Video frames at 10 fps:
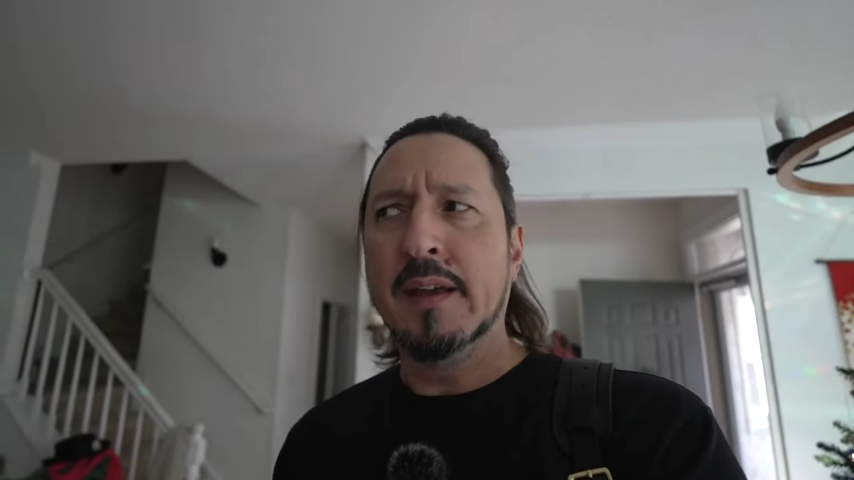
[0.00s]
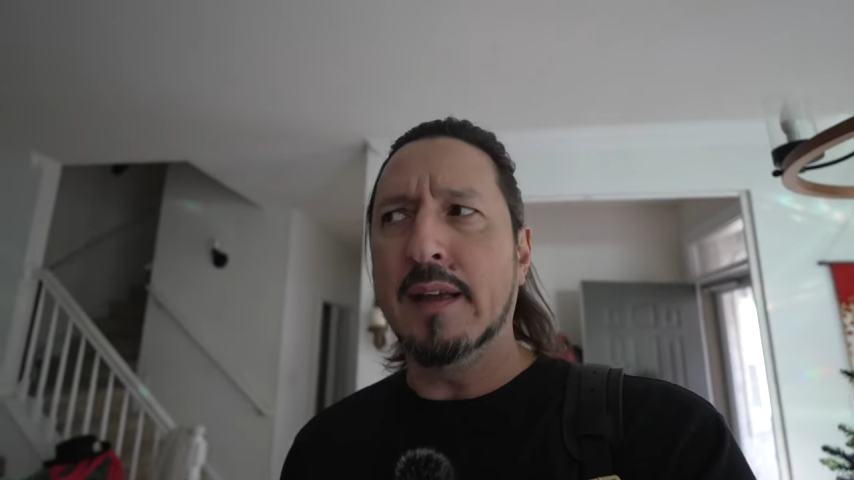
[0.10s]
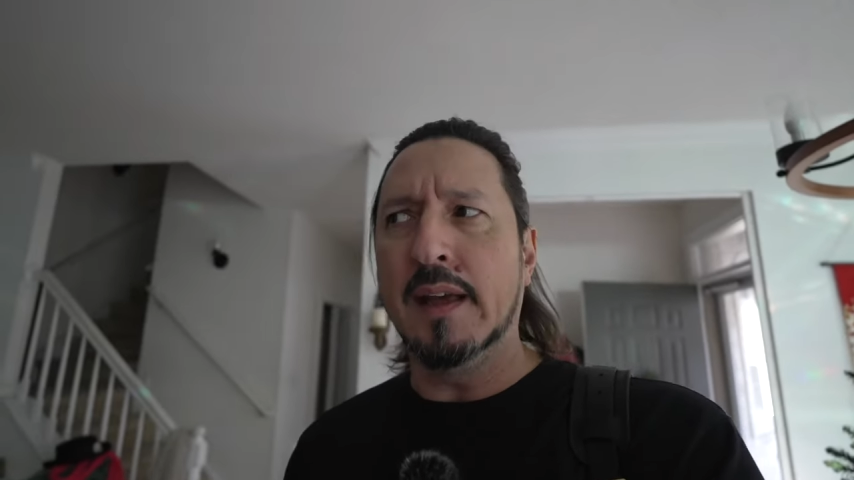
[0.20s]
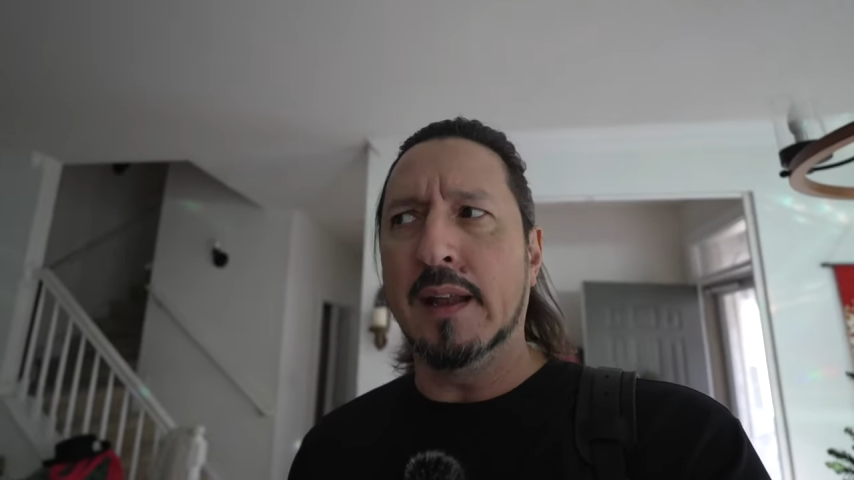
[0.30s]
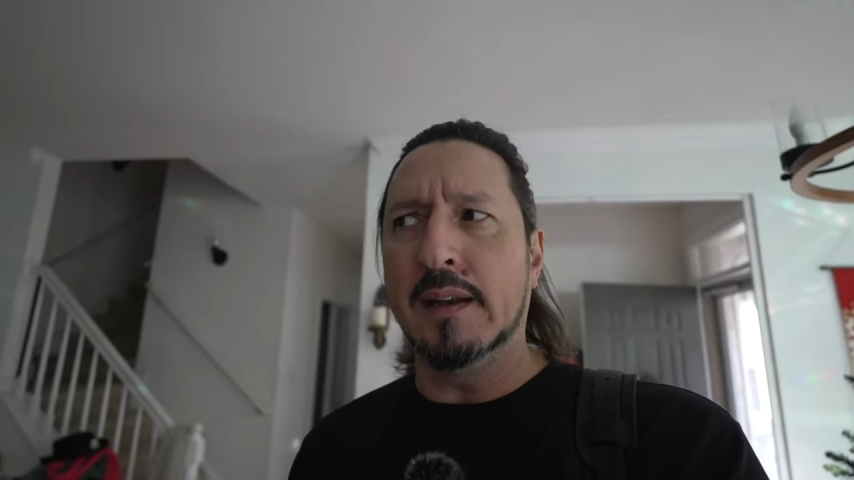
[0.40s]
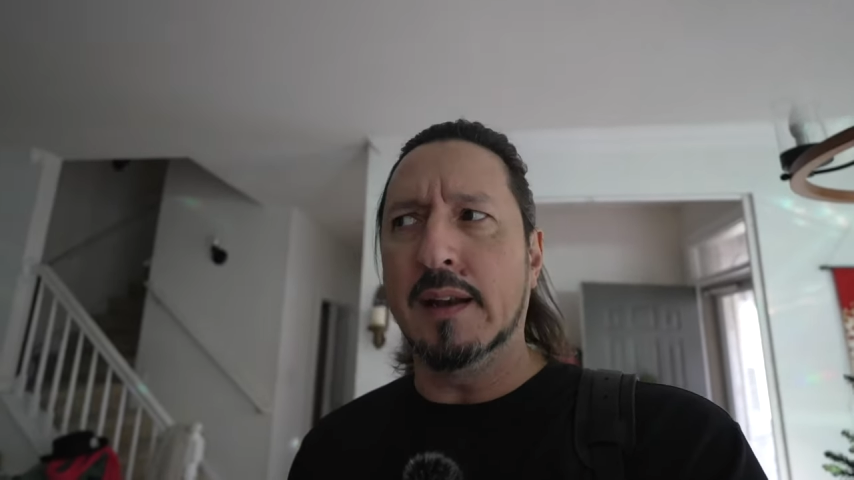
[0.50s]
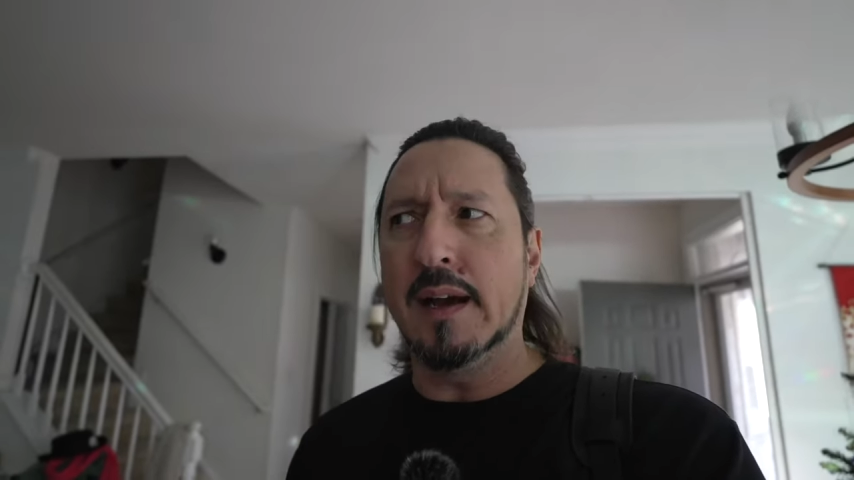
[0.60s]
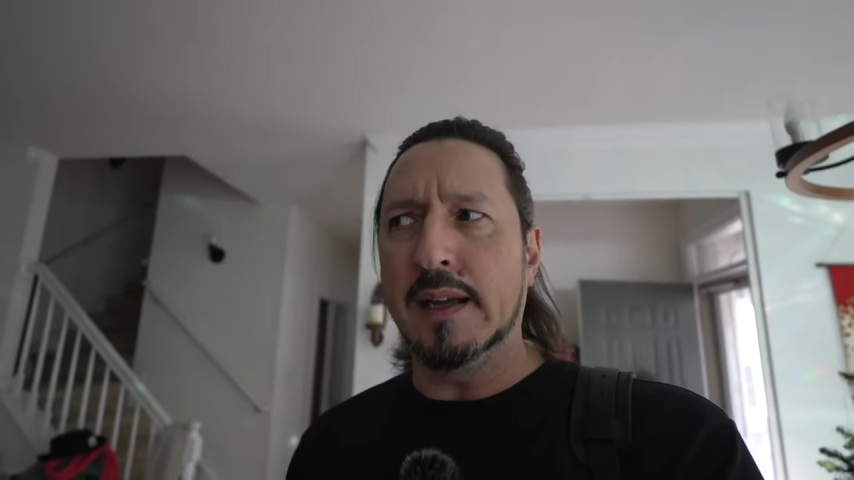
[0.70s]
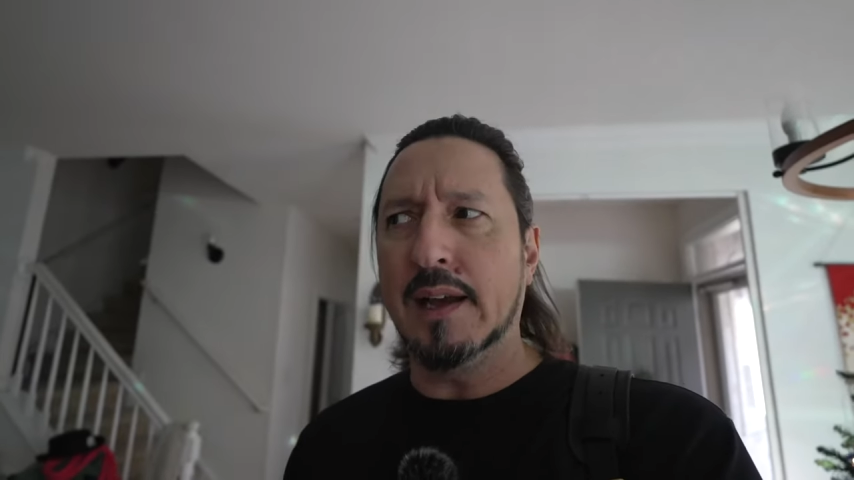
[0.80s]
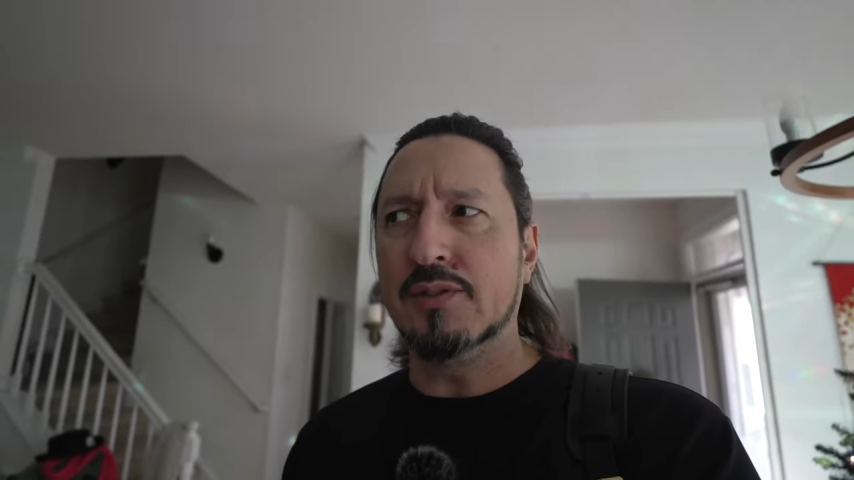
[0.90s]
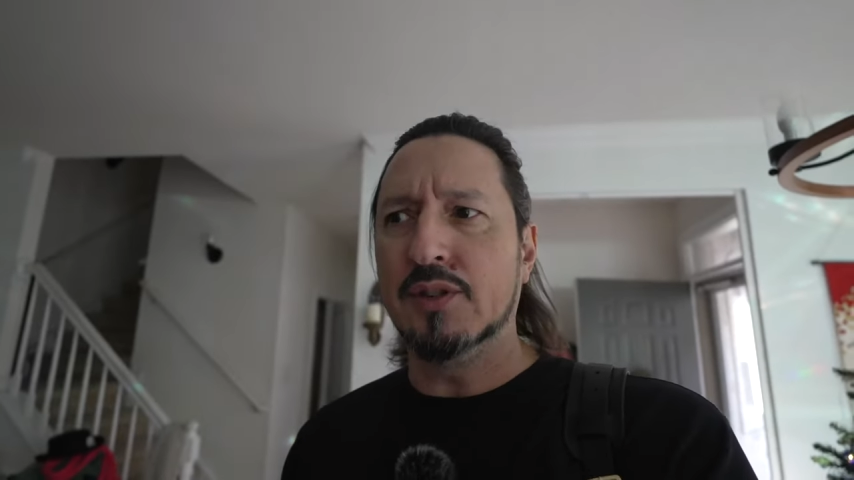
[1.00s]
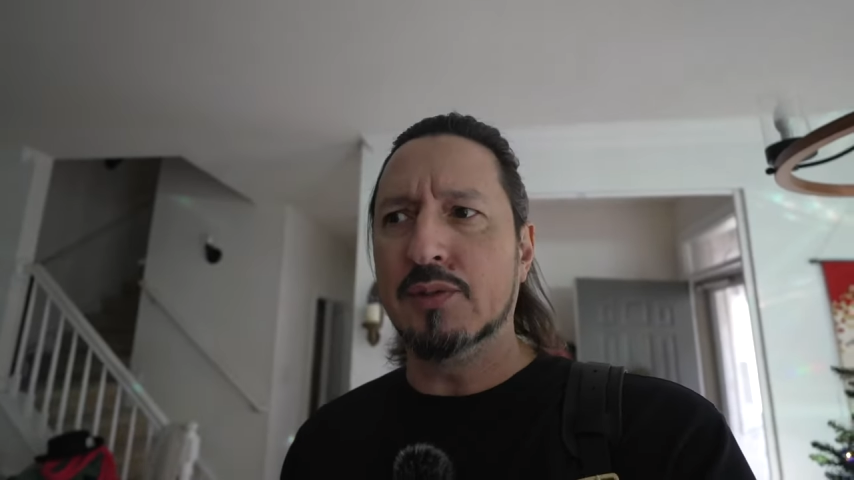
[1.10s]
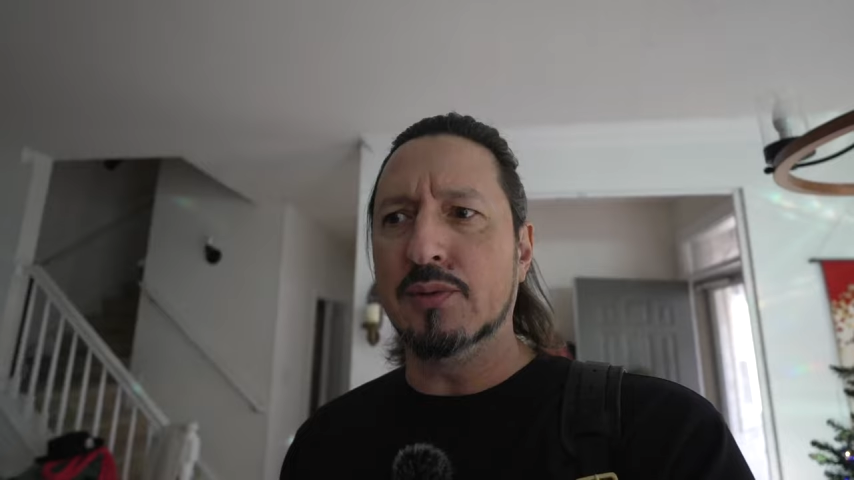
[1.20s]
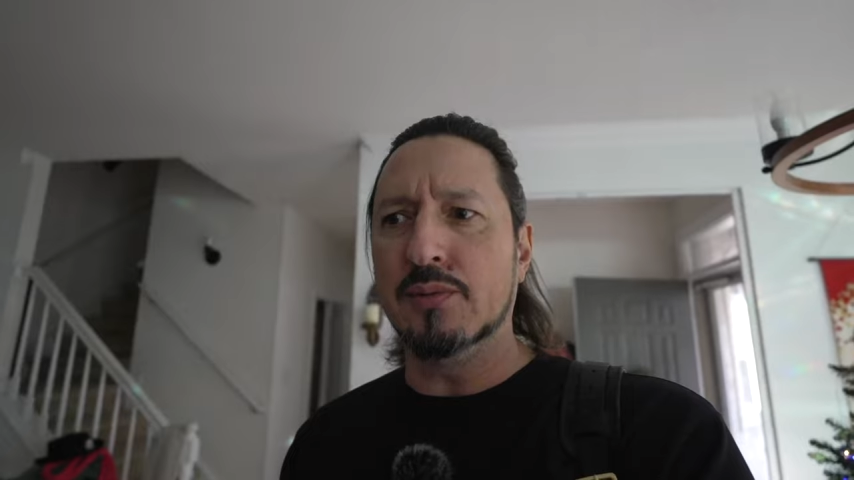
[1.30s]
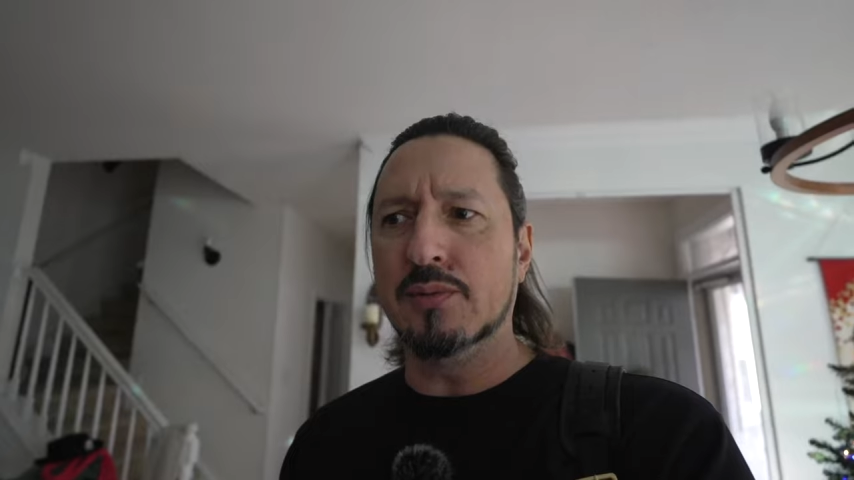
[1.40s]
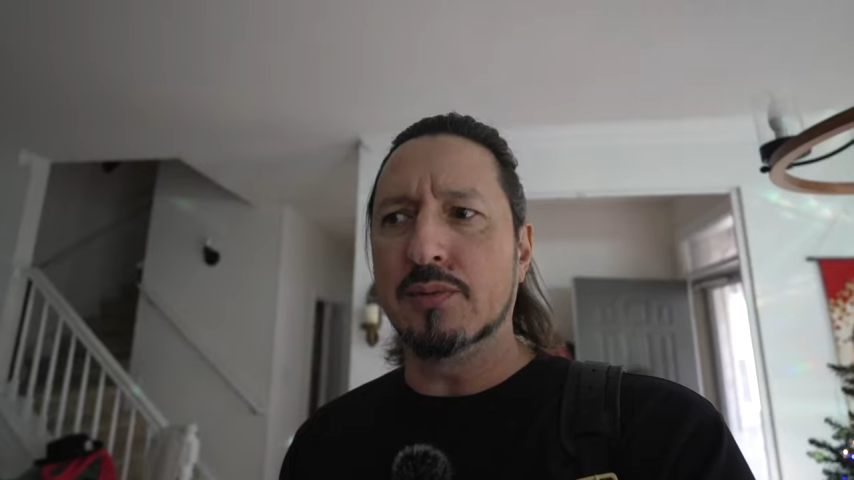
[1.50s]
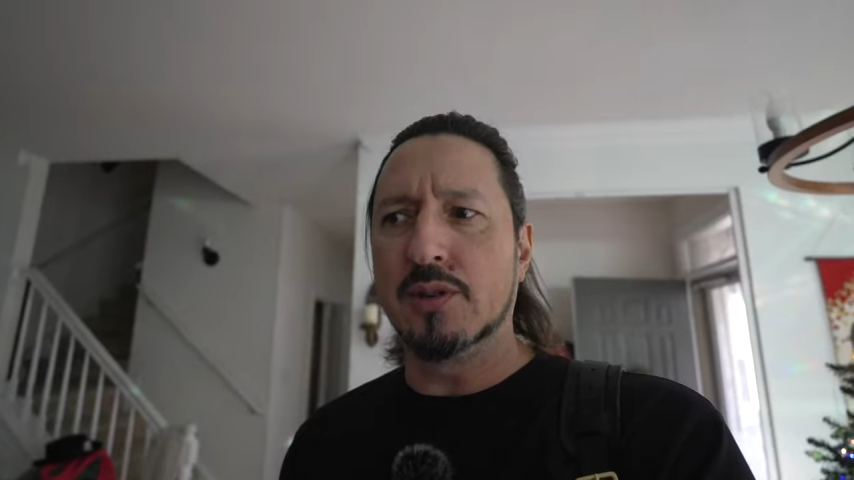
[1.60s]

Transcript: and I have to